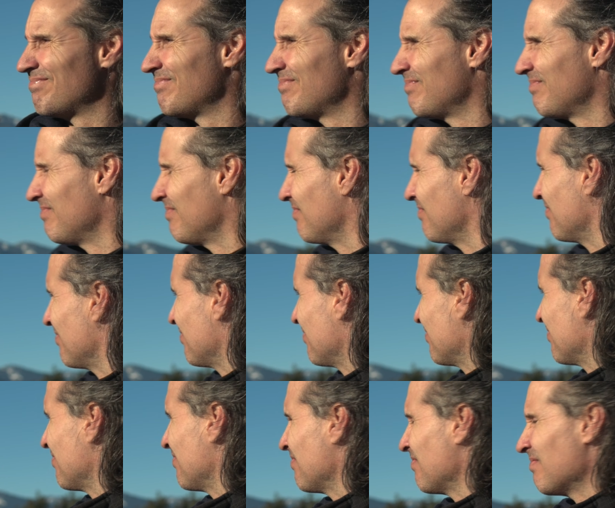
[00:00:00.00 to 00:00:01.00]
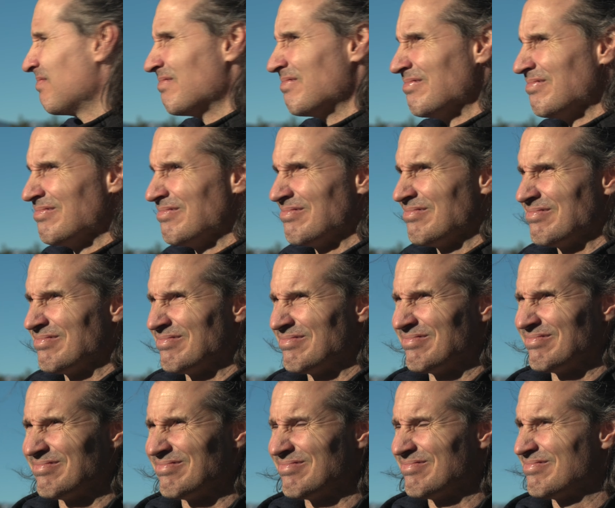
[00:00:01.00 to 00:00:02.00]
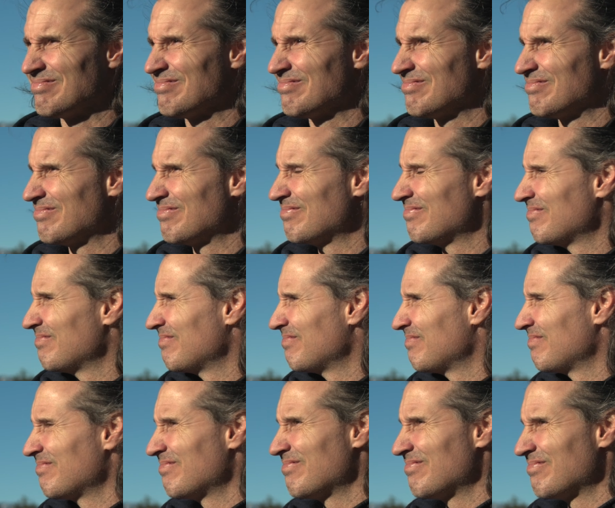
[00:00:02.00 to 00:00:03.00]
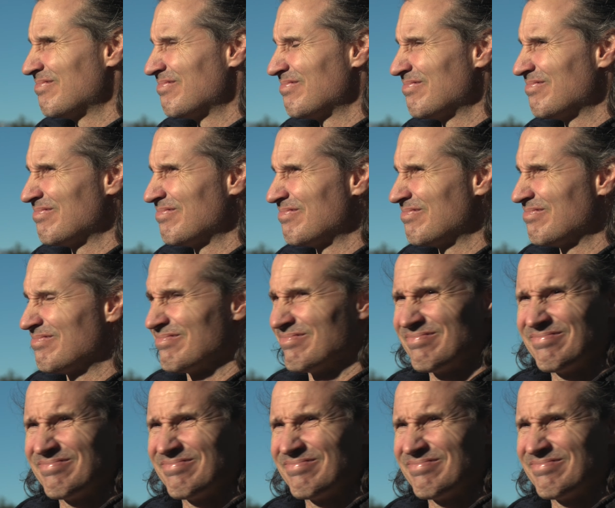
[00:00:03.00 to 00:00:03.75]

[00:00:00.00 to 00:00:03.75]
Nothing is said.